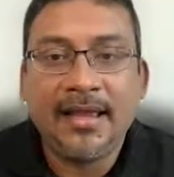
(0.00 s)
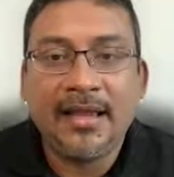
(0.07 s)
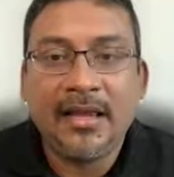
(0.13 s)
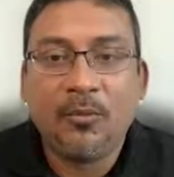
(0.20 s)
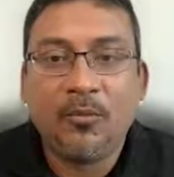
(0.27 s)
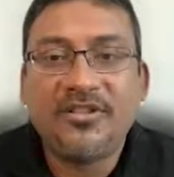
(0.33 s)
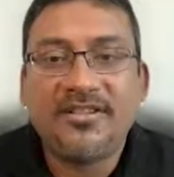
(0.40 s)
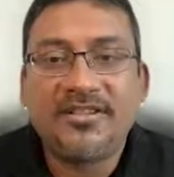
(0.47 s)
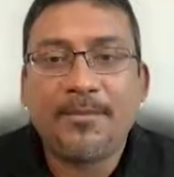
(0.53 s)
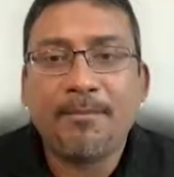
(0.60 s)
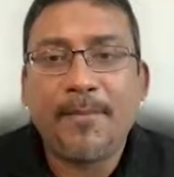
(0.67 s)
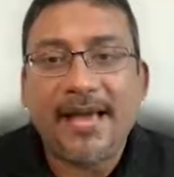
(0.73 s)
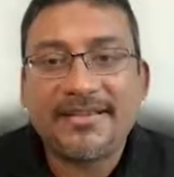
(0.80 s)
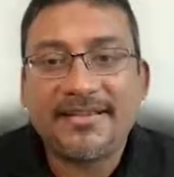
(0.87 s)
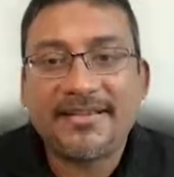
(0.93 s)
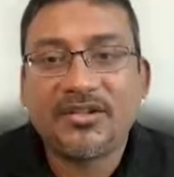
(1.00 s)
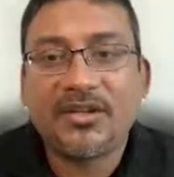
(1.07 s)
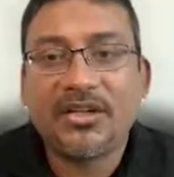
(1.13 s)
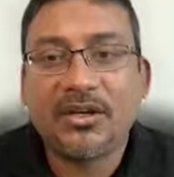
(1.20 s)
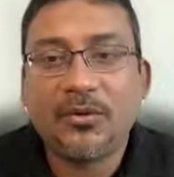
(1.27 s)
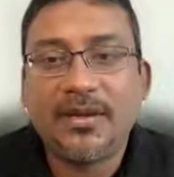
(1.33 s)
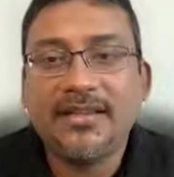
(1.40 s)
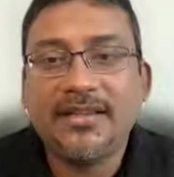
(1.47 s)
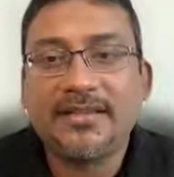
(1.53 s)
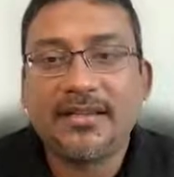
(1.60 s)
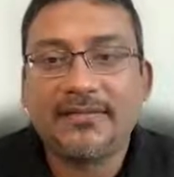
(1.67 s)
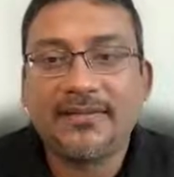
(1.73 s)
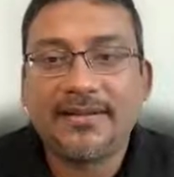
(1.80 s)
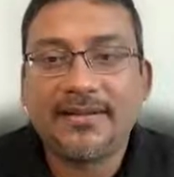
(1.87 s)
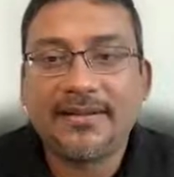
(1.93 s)
which is a message queuing
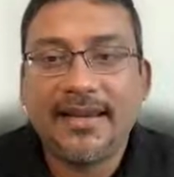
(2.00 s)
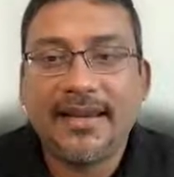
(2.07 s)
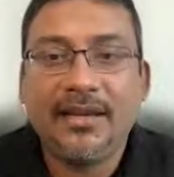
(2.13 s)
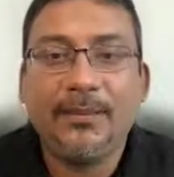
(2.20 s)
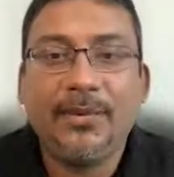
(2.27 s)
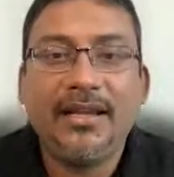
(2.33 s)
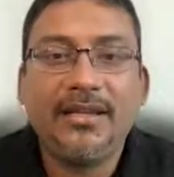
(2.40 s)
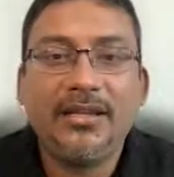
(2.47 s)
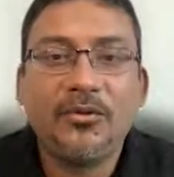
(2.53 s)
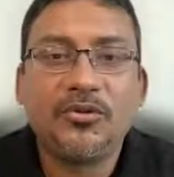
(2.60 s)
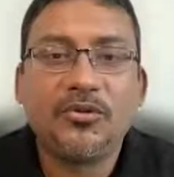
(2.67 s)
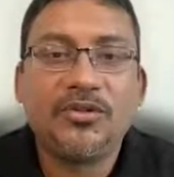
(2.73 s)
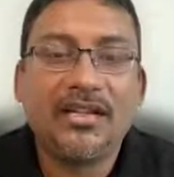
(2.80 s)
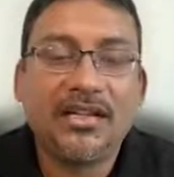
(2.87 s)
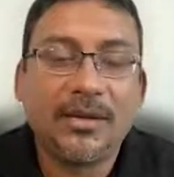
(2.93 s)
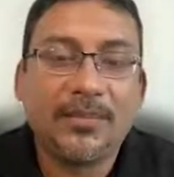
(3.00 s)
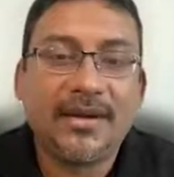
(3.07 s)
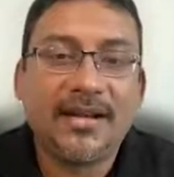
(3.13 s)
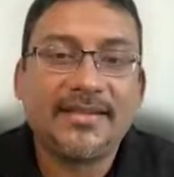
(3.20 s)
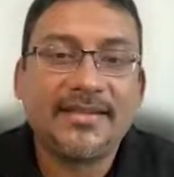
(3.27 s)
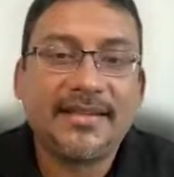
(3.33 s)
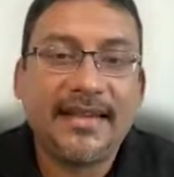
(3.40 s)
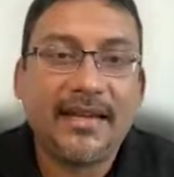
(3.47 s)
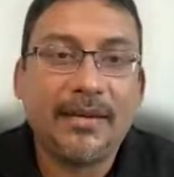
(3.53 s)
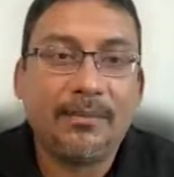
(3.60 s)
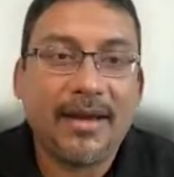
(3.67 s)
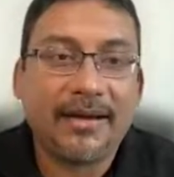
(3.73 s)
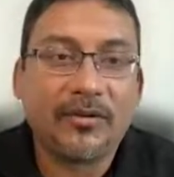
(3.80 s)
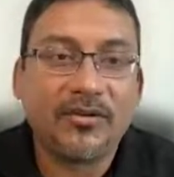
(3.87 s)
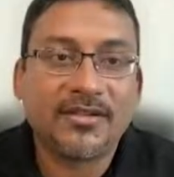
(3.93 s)
service enabling you to decouple and scale
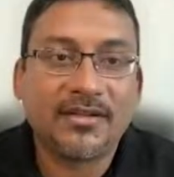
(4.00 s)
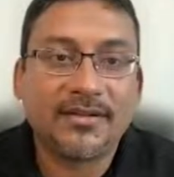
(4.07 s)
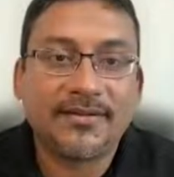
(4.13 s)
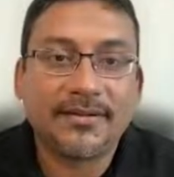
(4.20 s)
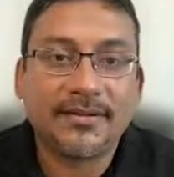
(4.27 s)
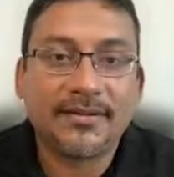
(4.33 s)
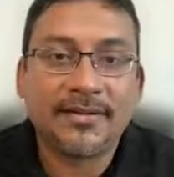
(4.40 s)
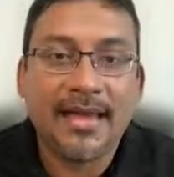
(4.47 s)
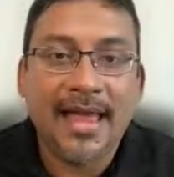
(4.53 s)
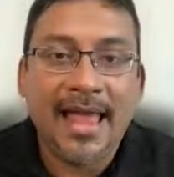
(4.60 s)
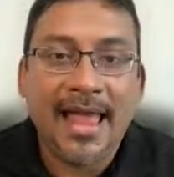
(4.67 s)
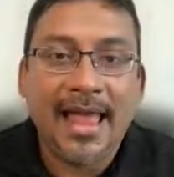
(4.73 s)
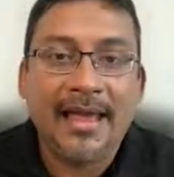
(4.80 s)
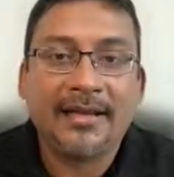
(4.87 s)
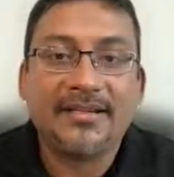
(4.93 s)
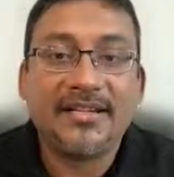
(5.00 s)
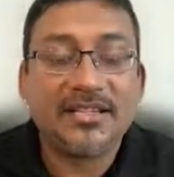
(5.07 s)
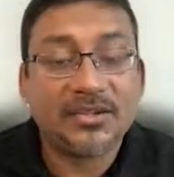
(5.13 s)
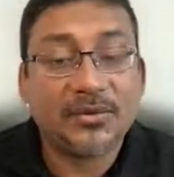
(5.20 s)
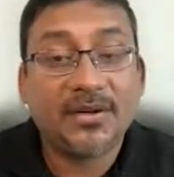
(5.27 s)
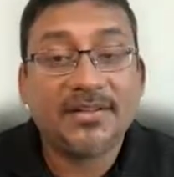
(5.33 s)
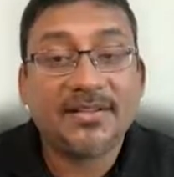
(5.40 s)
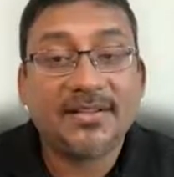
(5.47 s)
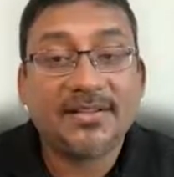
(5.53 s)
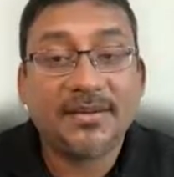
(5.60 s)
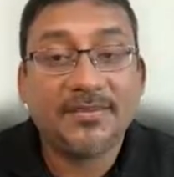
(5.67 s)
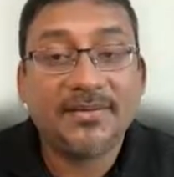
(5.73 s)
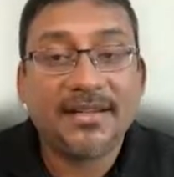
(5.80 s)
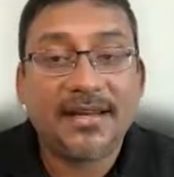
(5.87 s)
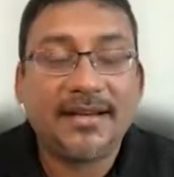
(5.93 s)
microservices, distributed
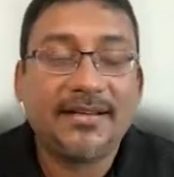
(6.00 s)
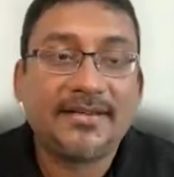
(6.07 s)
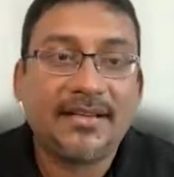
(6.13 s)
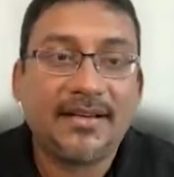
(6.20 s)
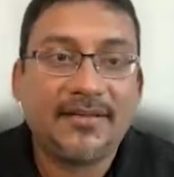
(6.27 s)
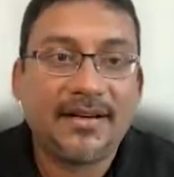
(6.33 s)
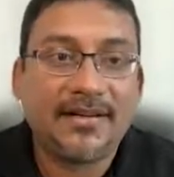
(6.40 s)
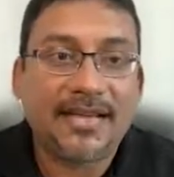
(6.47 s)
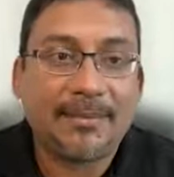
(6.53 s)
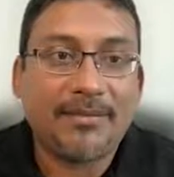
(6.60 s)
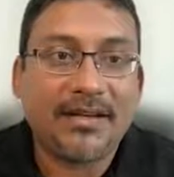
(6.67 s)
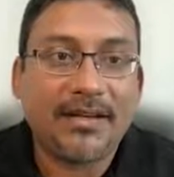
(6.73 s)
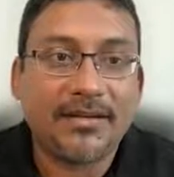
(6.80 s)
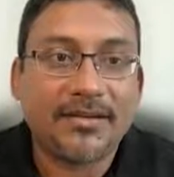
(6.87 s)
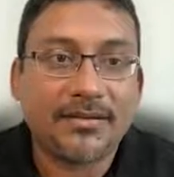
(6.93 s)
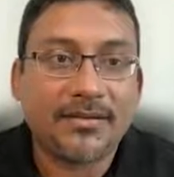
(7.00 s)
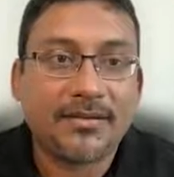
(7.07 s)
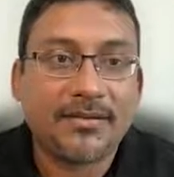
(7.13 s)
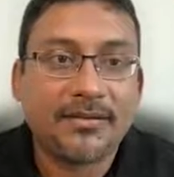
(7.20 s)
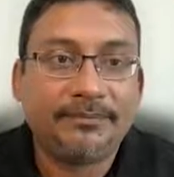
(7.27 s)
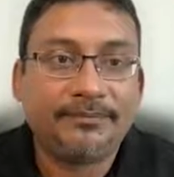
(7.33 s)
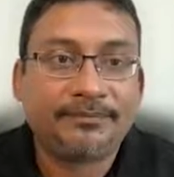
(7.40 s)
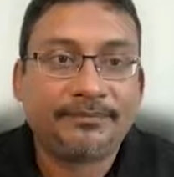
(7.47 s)
systems, and serverless applications.